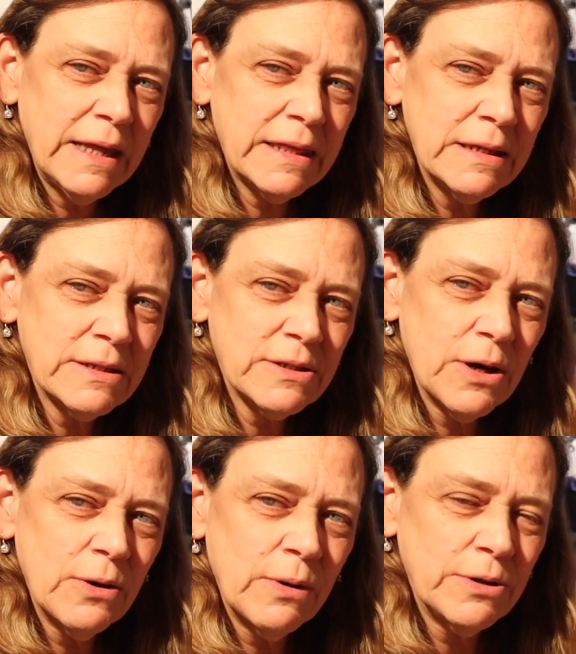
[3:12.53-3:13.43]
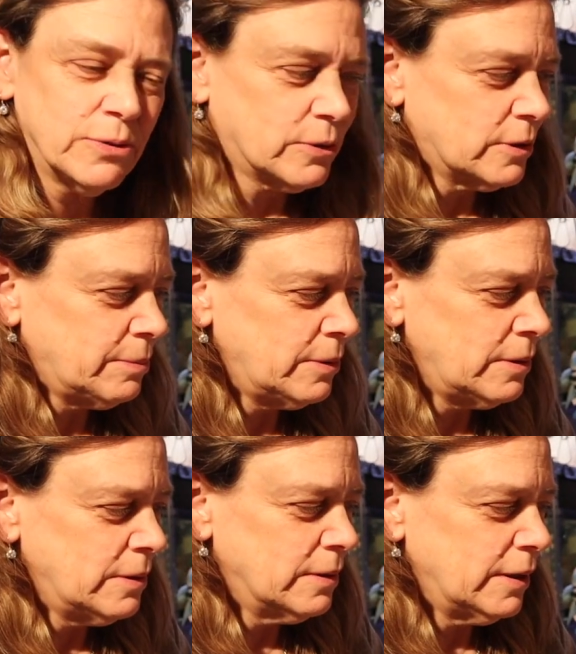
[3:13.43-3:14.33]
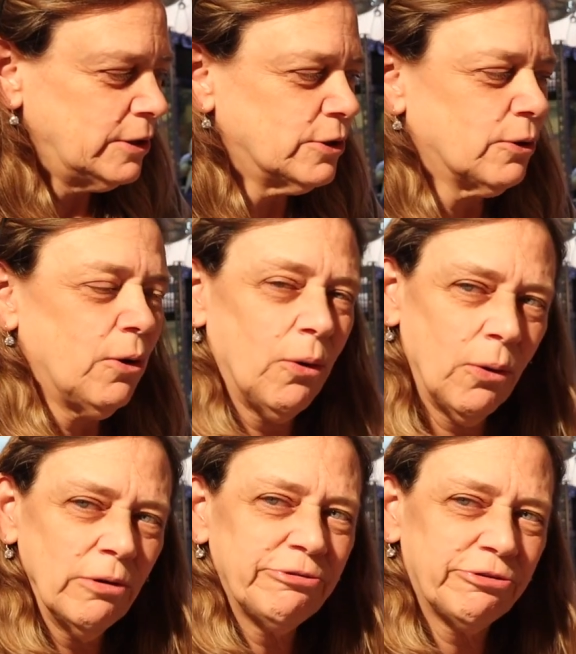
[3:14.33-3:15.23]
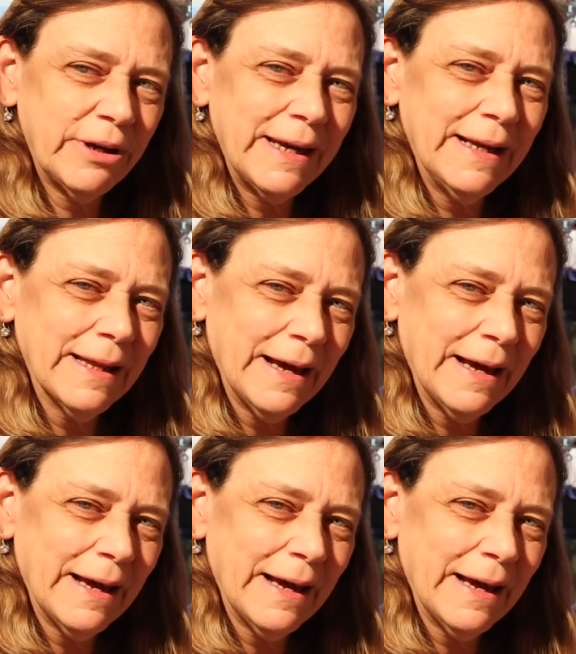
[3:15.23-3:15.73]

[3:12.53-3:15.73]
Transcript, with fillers: anything so adorable in your whole freaking